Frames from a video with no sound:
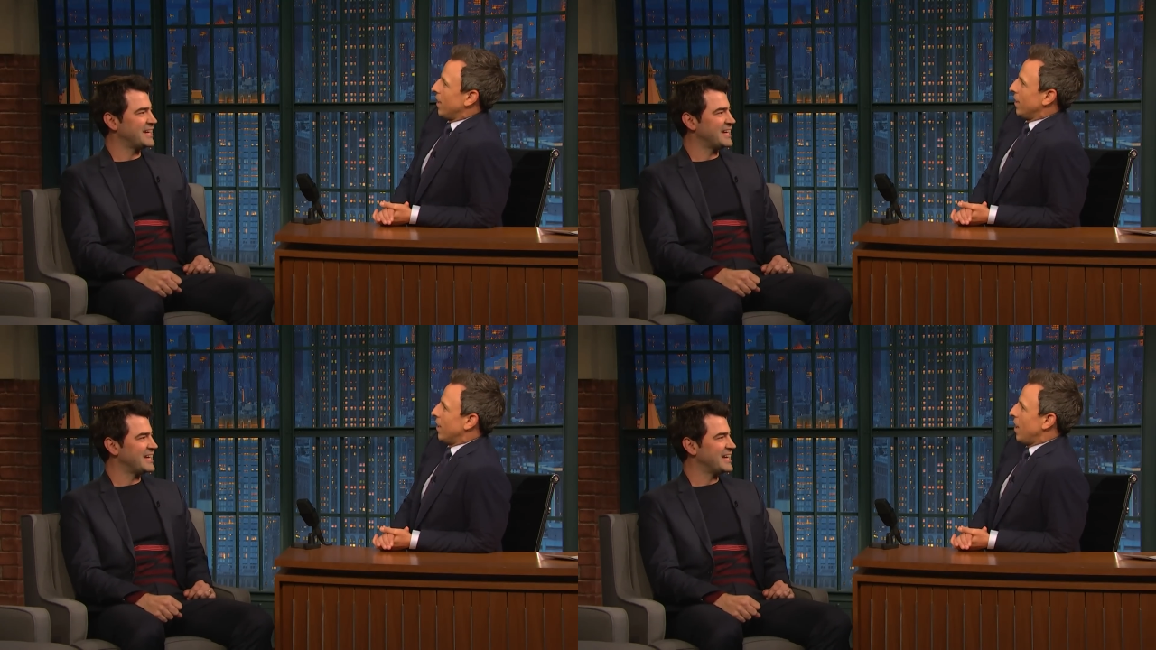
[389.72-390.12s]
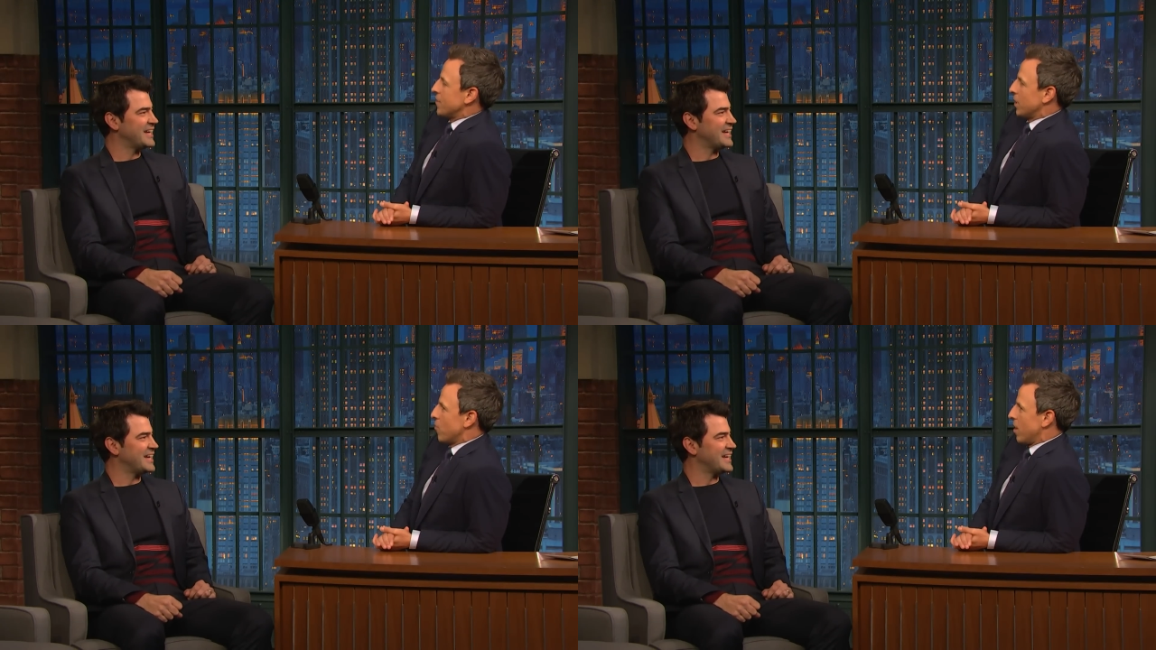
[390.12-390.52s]
Speaker 1: you know,
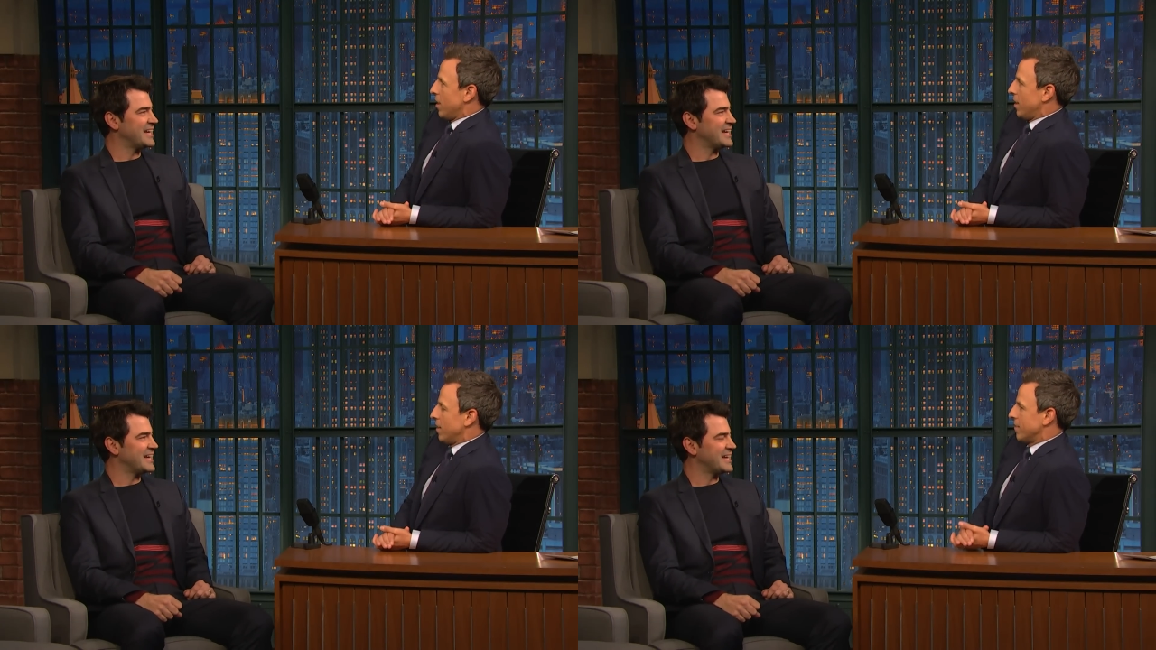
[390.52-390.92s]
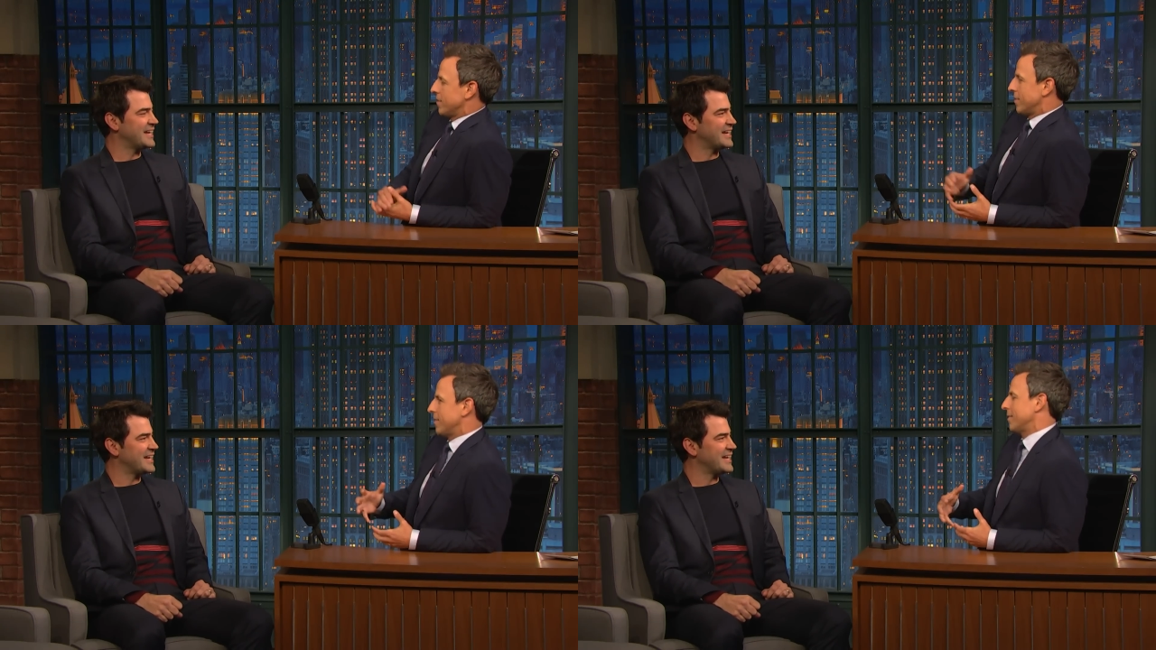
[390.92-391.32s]
obviously one of the
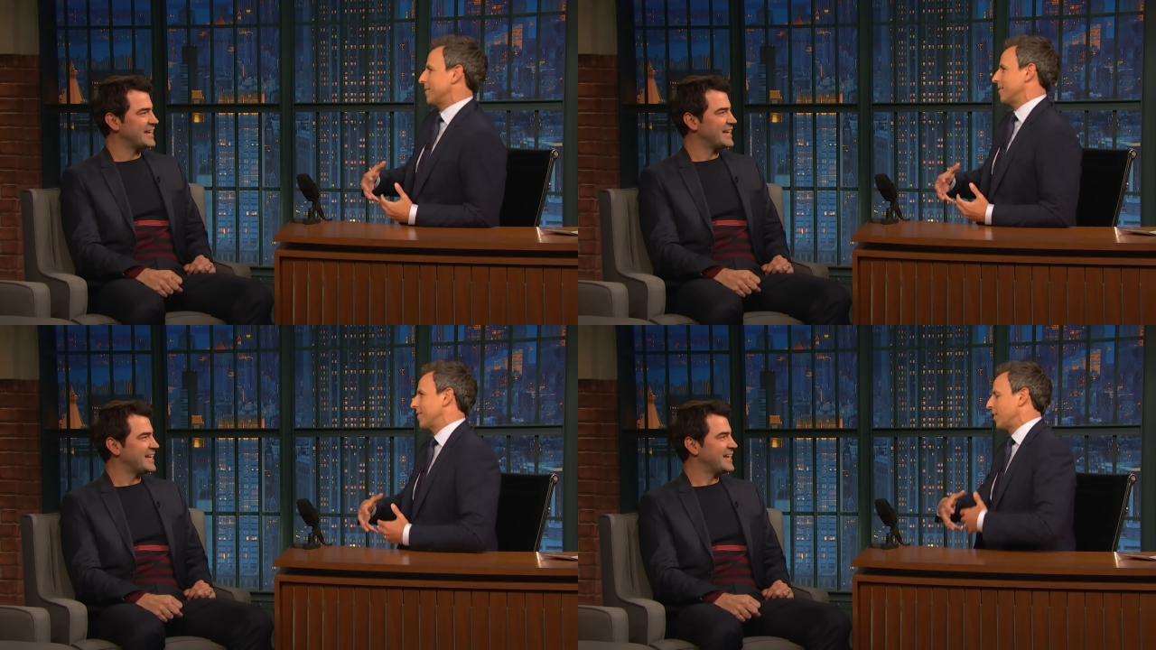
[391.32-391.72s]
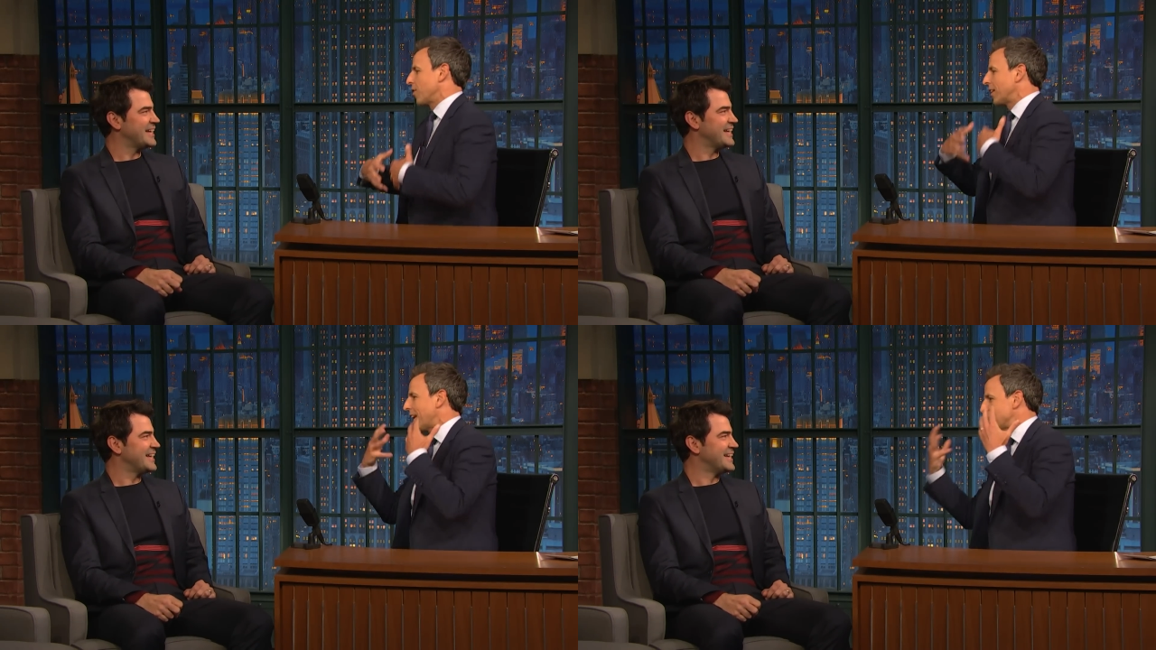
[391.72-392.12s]
you know,
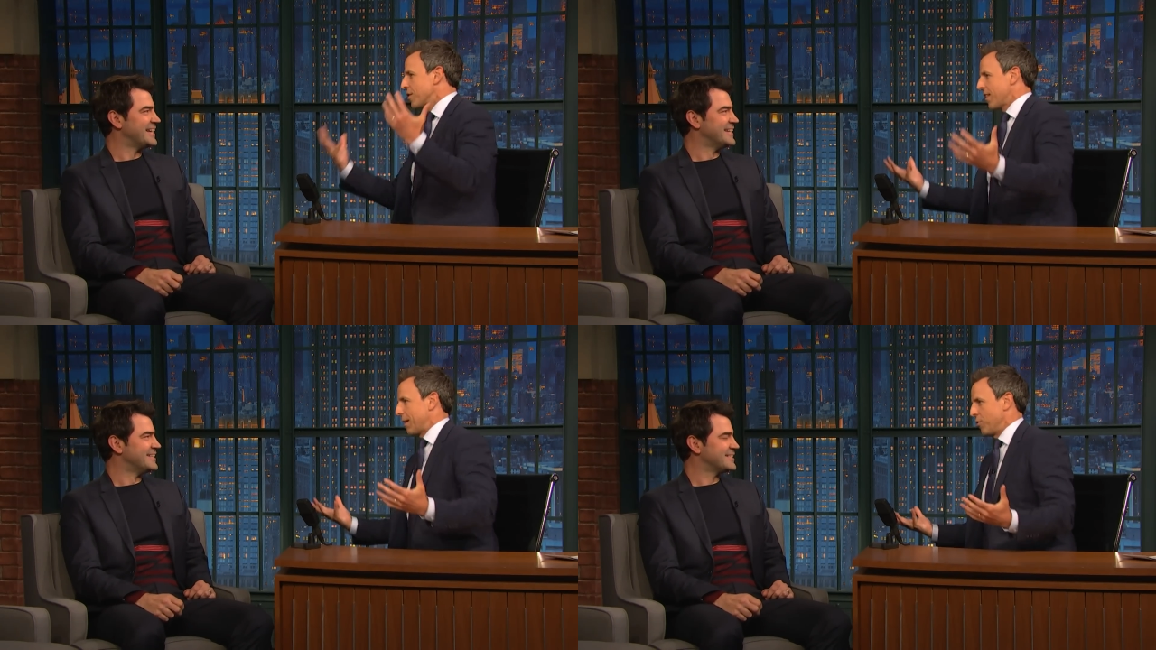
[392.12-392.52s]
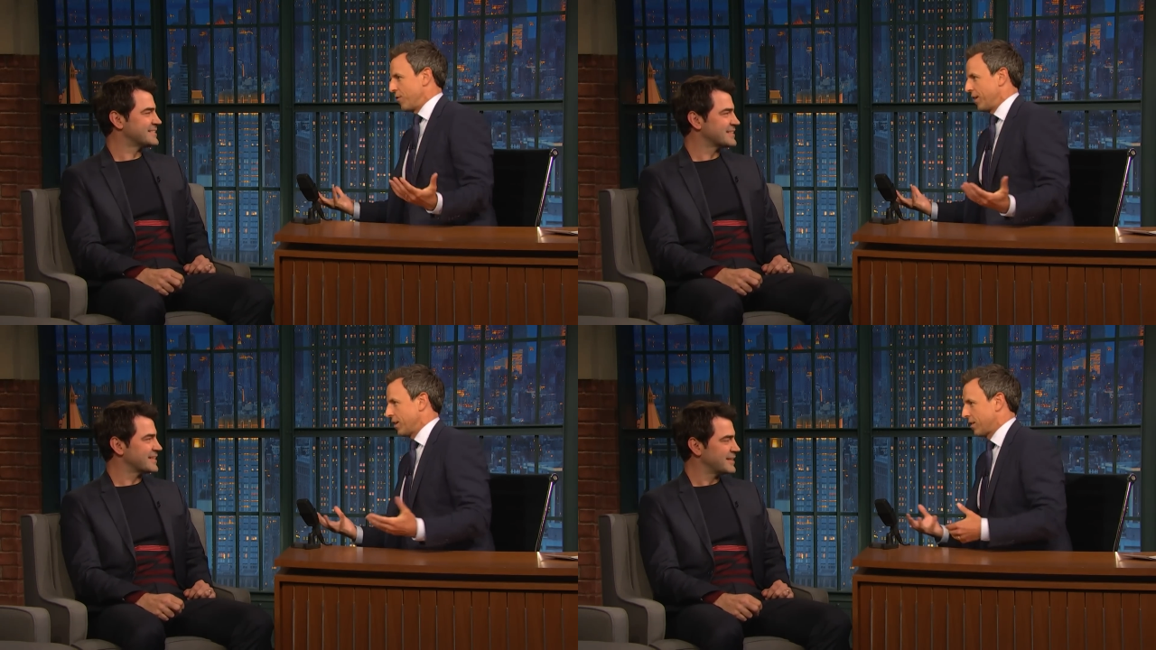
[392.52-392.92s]
the legend of that
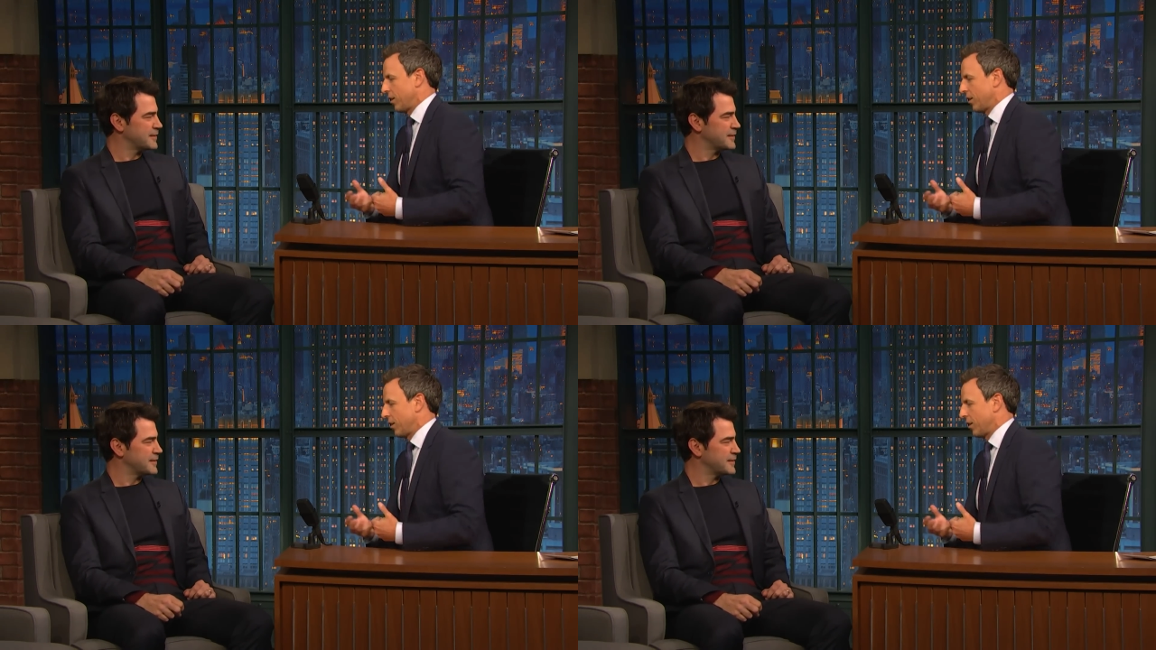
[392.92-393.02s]
movie is,